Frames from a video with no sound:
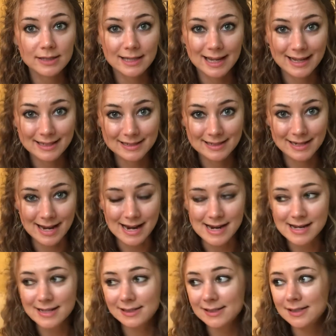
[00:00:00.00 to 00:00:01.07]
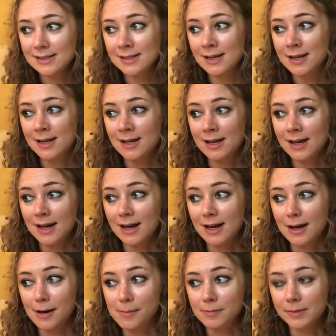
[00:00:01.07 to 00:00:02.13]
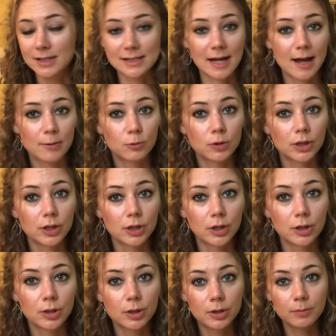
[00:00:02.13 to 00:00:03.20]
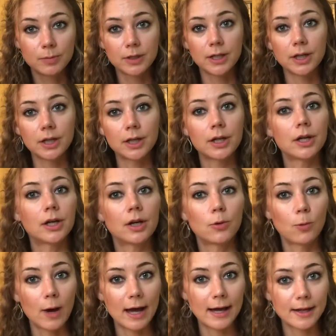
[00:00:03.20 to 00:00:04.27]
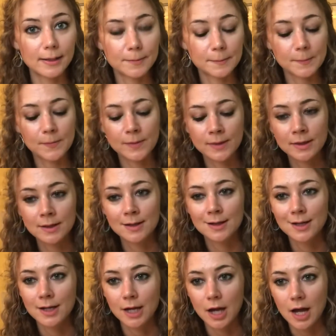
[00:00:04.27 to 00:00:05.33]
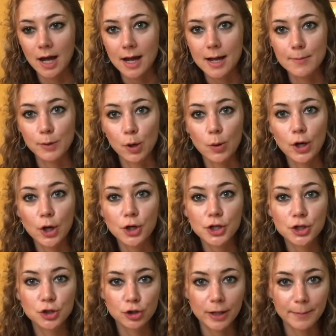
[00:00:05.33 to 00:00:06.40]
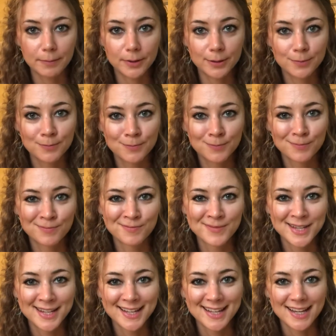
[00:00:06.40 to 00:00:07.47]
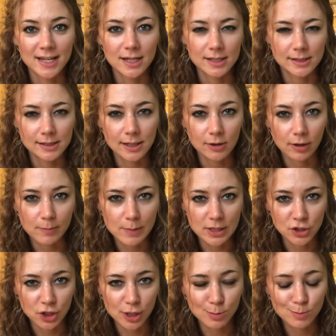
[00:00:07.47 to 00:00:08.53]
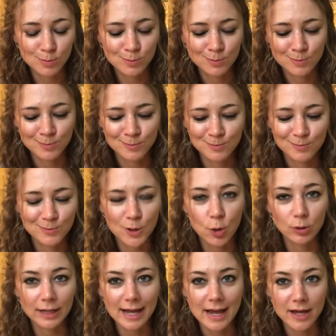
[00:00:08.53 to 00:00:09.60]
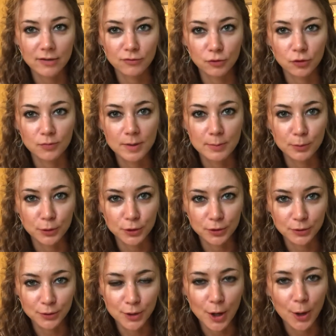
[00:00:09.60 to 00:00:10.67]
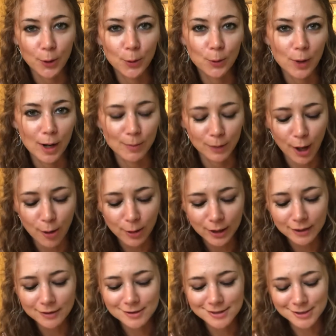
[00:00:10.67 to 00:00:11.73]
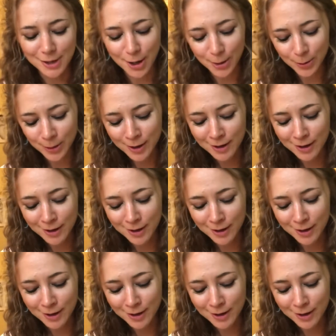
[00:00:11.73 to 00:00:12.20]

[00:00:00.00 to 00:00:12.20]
10 days because I will be away. I am going on a trip, a secret mission. Only a handful of people know where I'm going. So